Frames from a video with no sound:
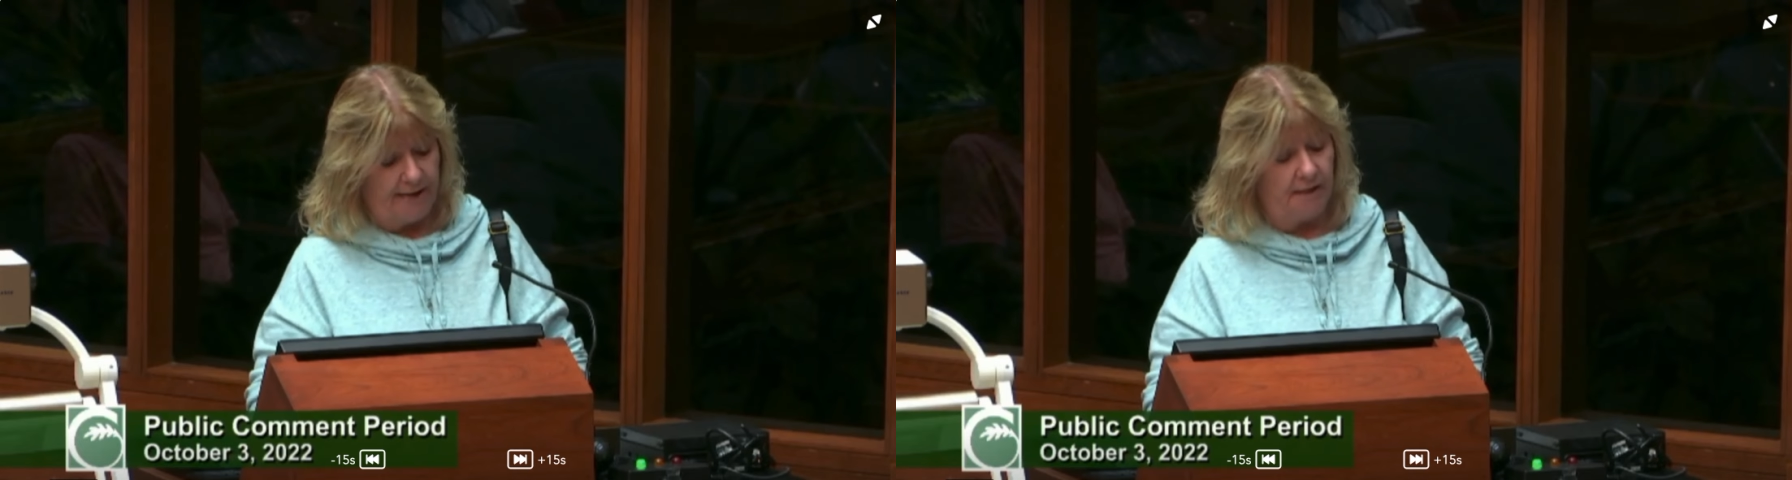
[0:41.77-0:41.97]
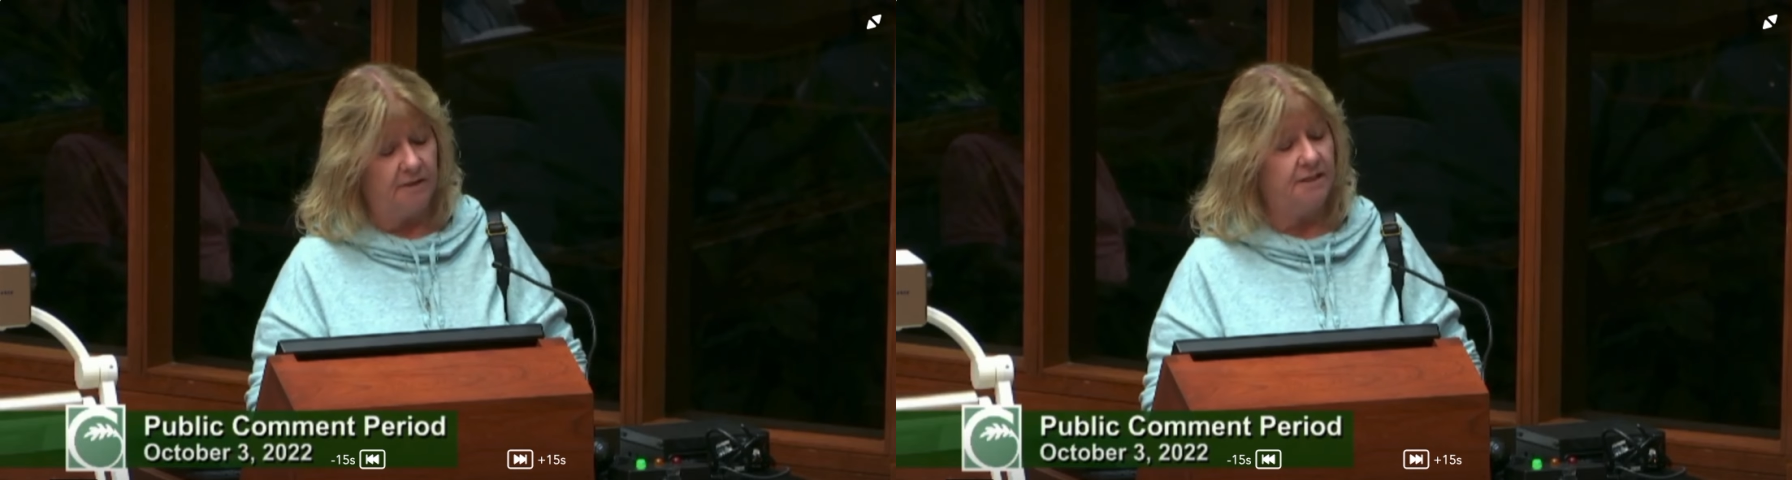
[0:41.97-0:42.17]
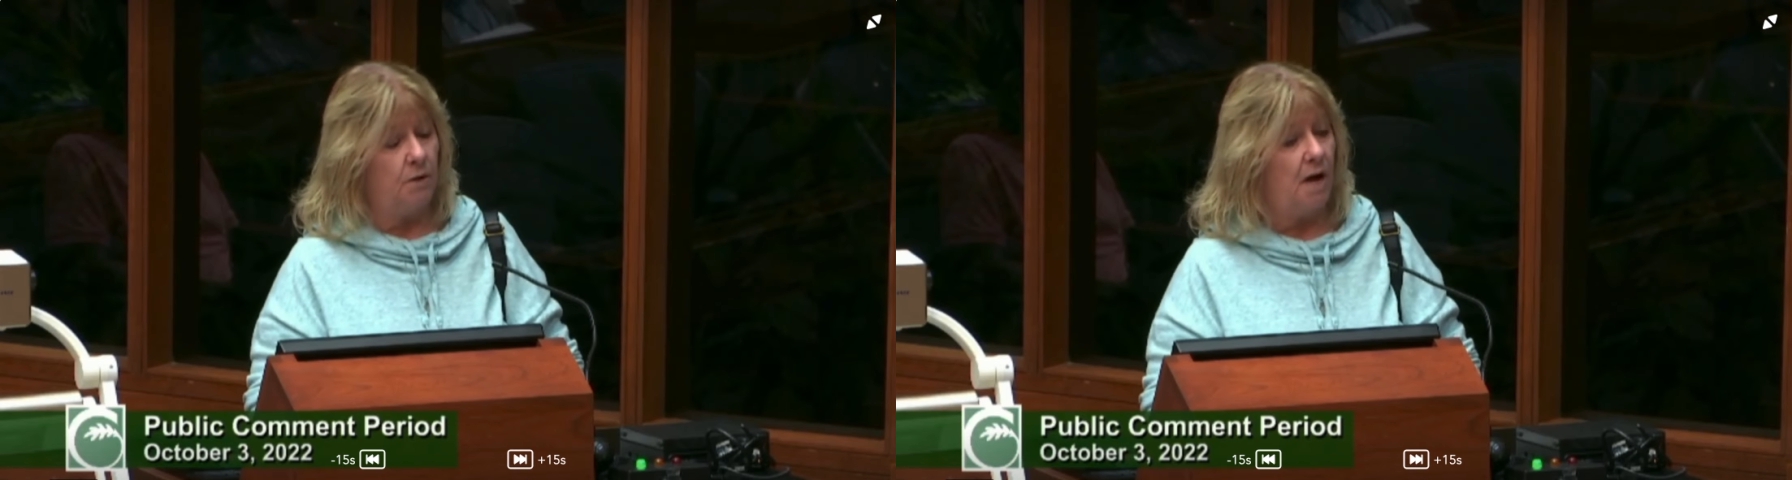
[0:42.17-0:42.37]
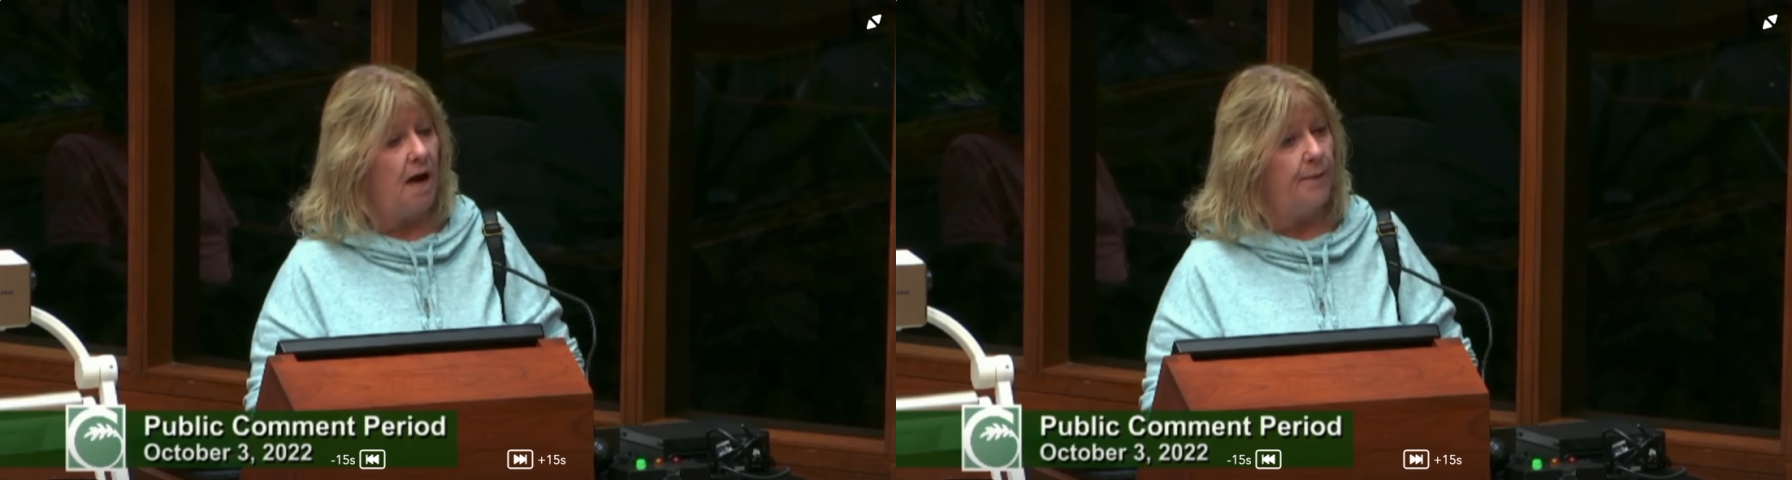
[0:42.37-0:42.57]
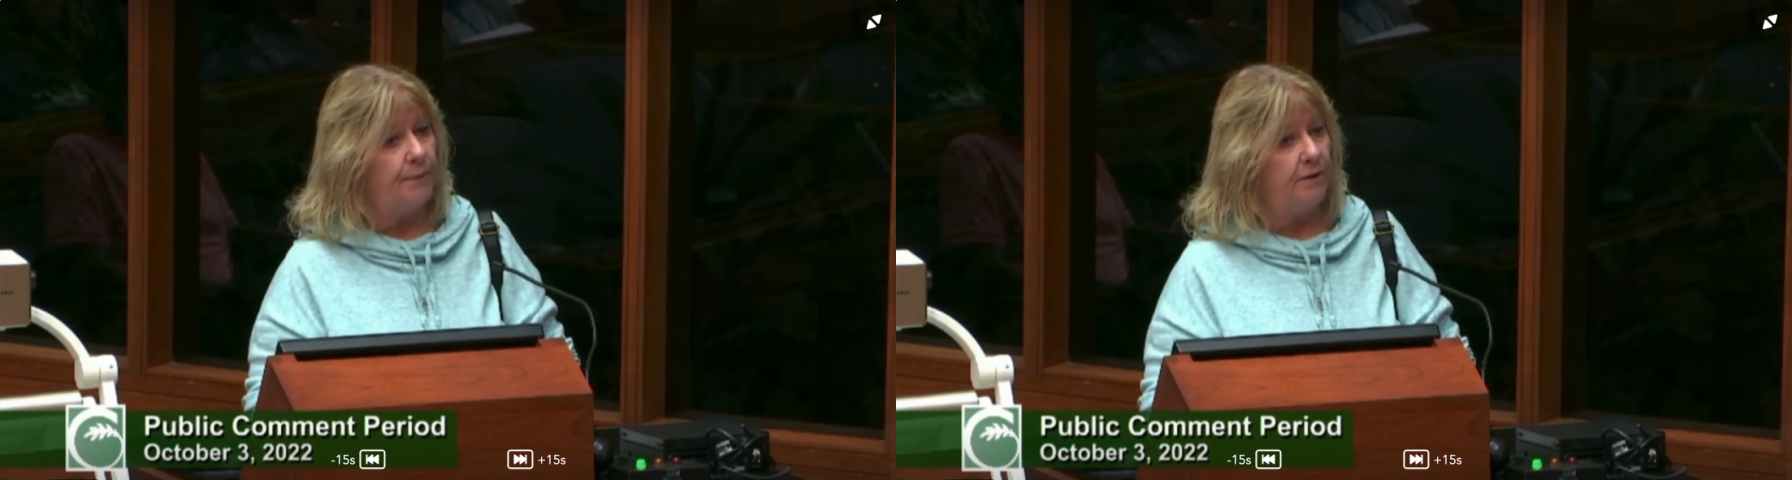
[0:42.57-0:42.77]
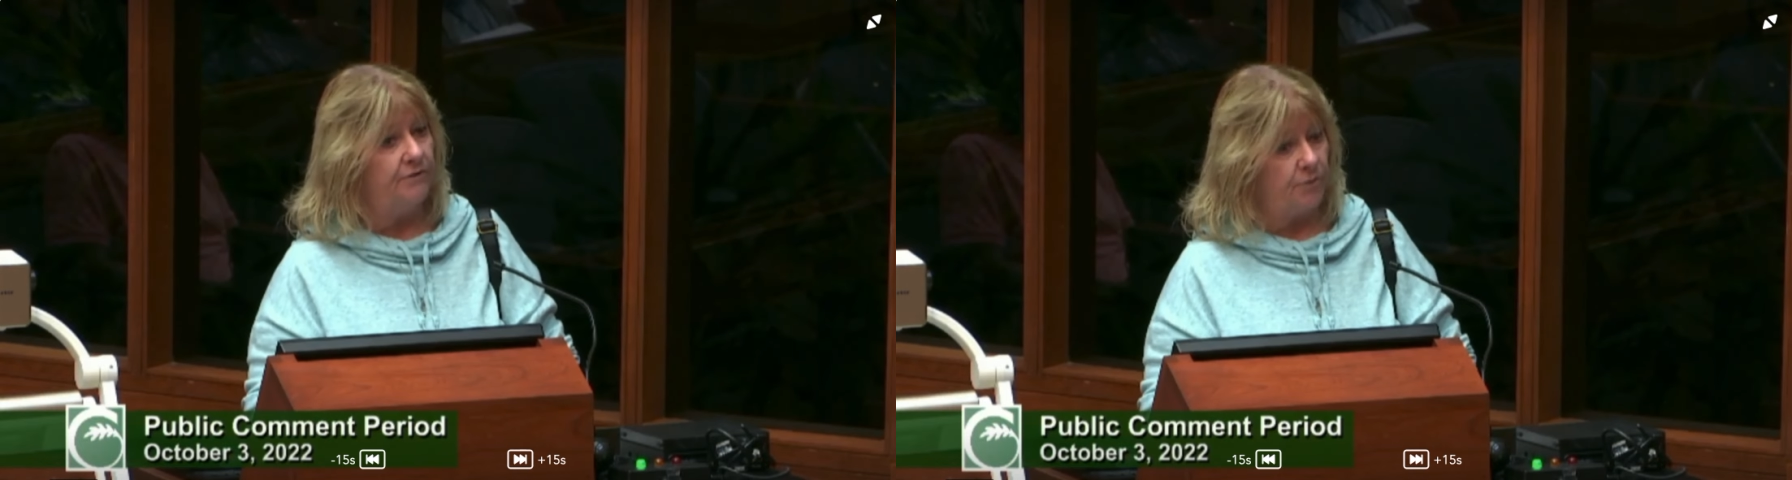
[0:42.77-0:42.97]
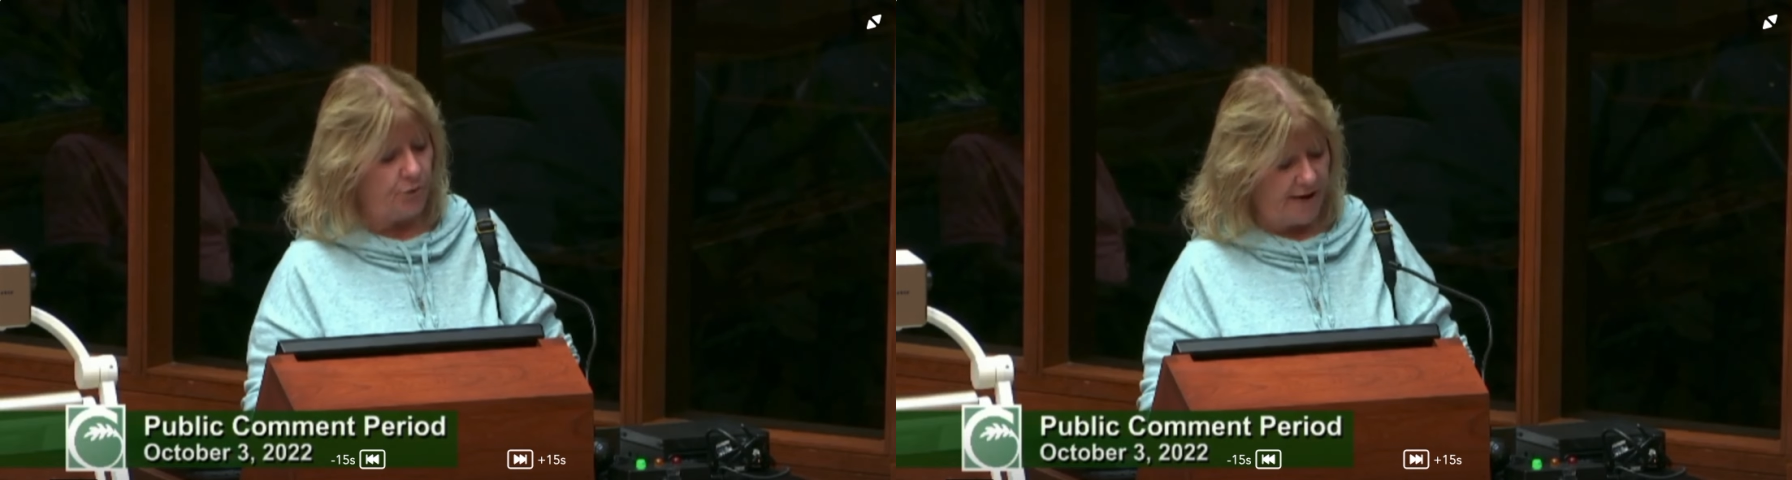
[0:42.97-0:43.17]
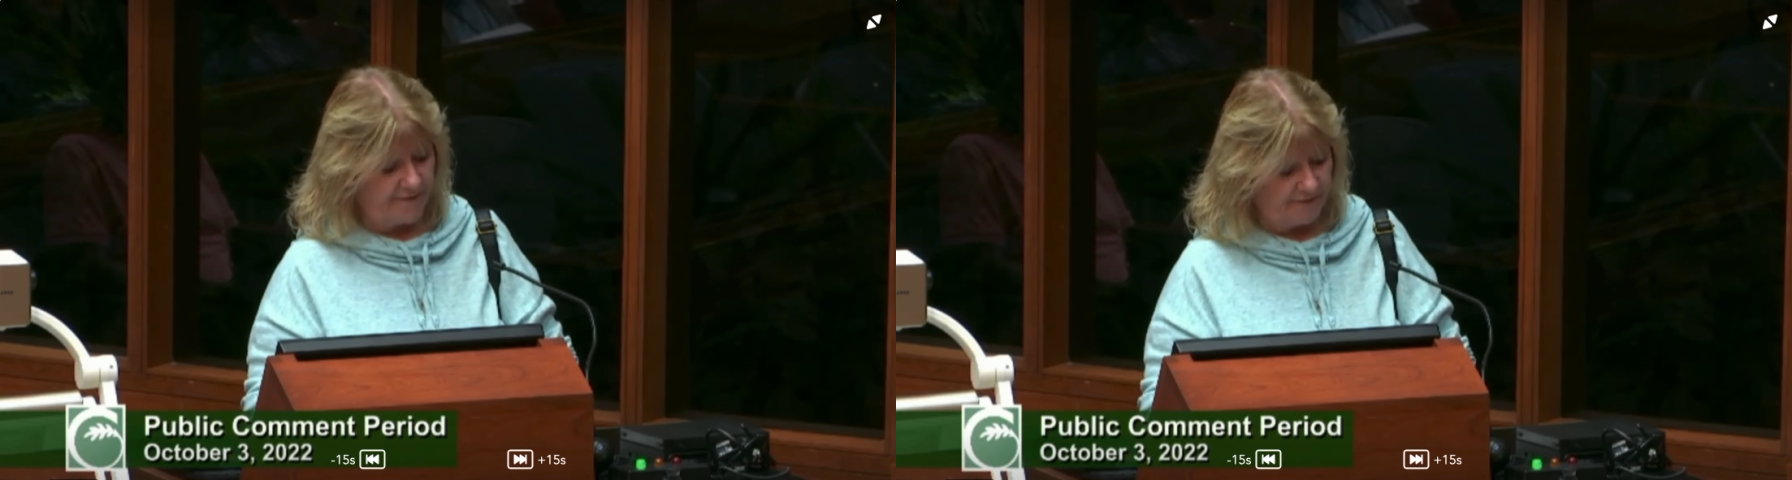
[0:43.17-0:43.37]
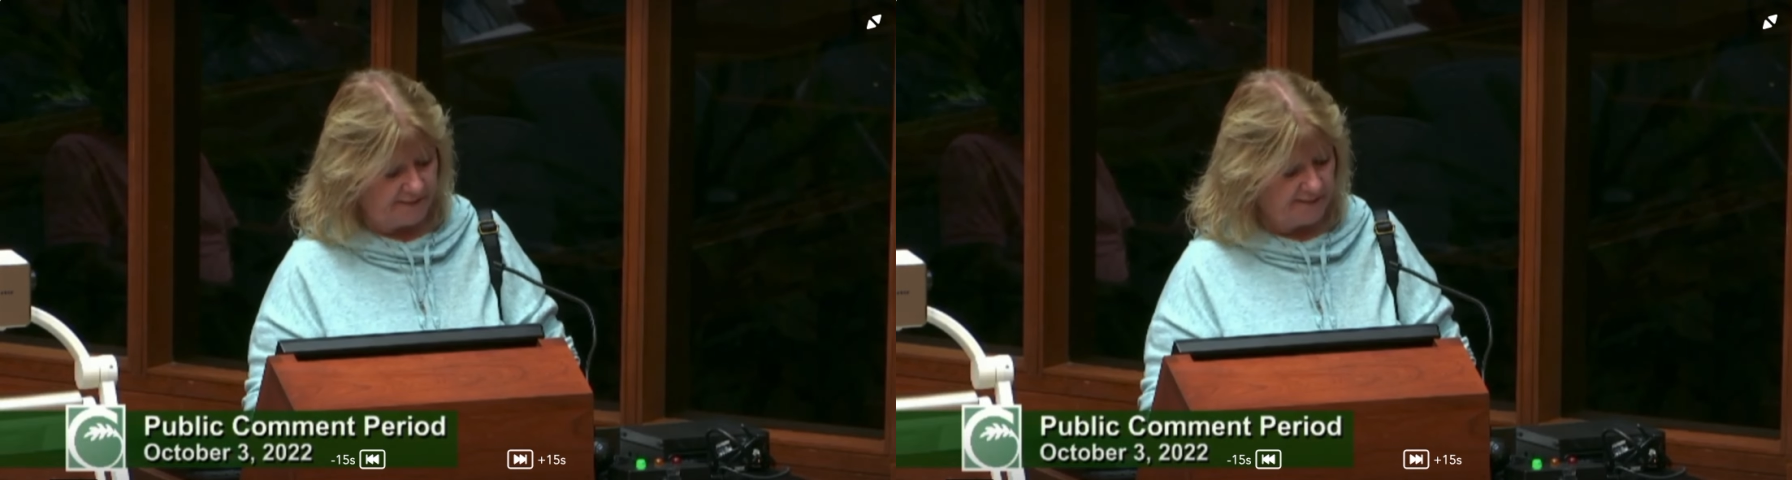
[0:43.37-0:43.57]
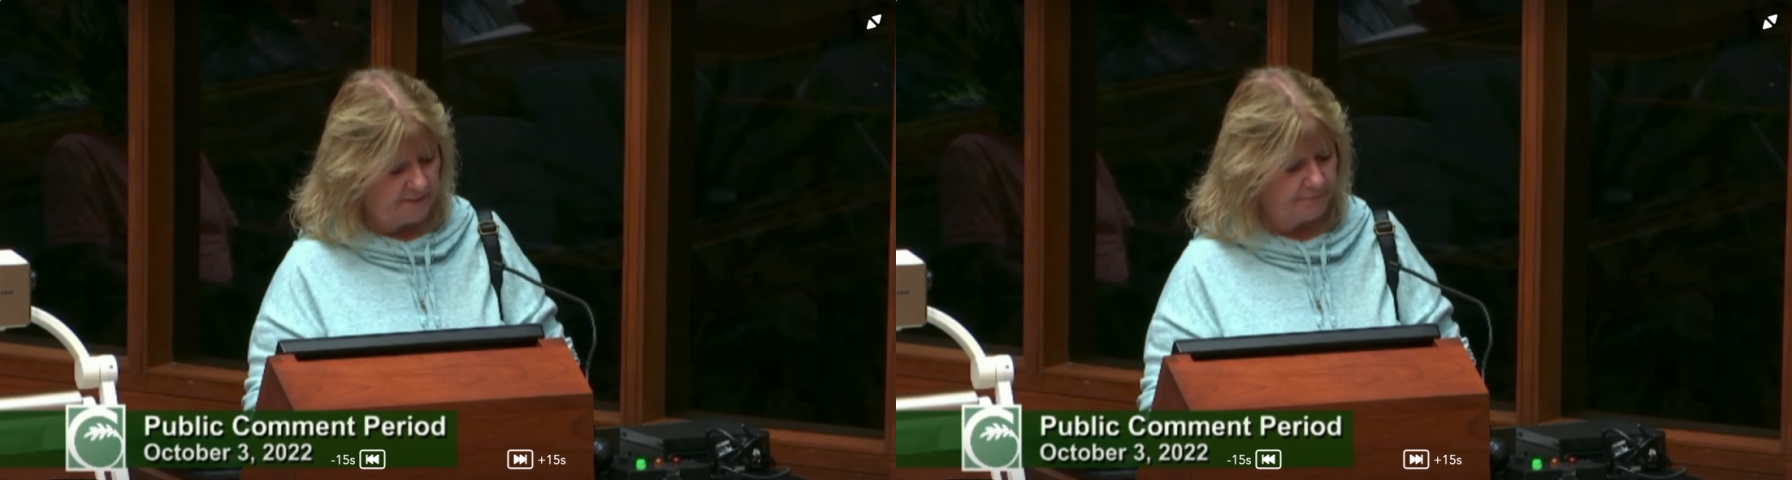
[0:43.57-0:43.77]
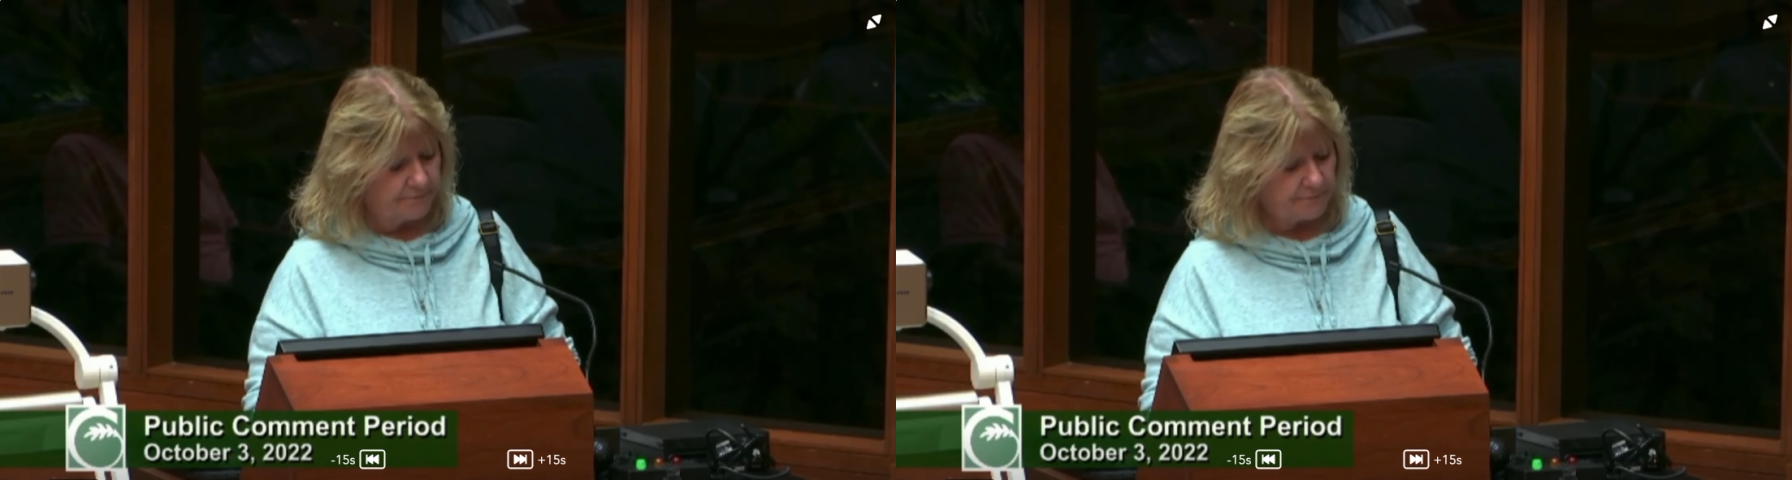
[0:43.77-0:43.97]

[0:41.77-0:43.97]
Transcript: and also a hot meal for breakfast.